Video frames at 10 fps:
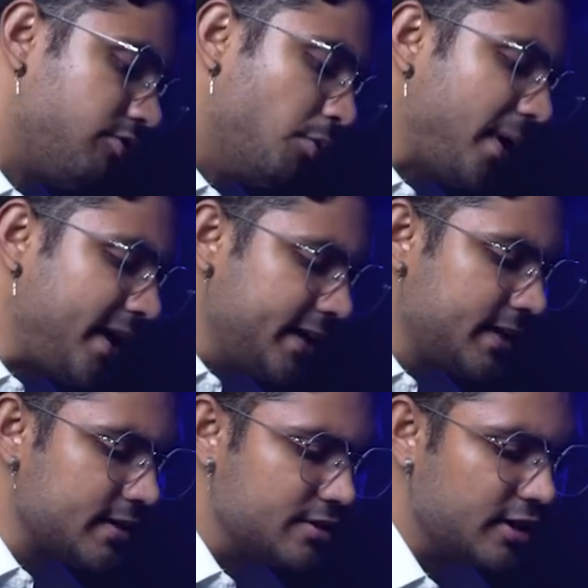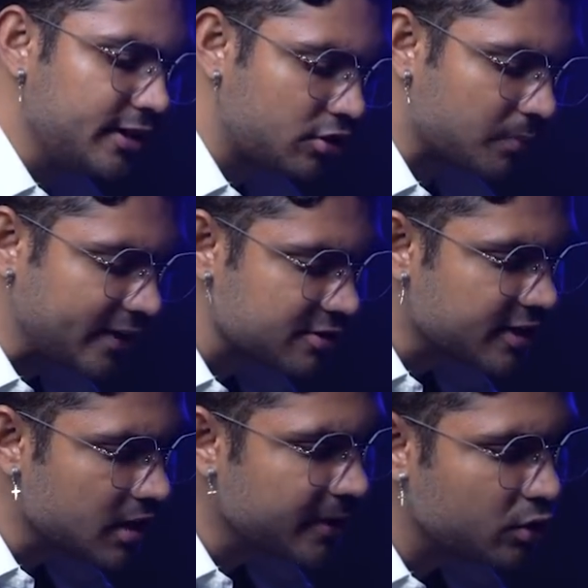For many, jeans might
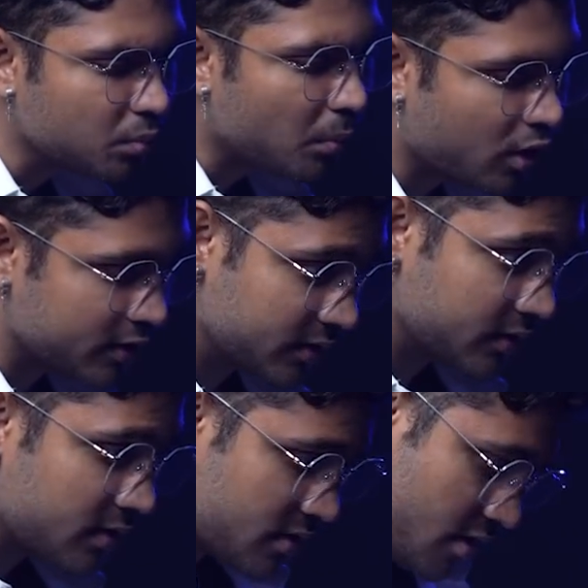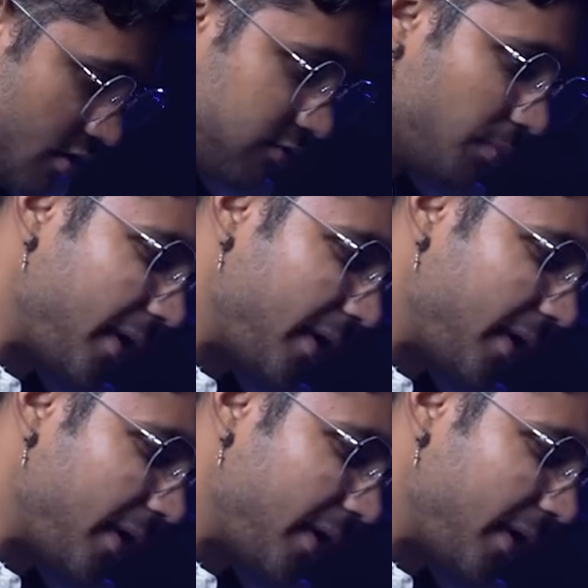still be too modern. For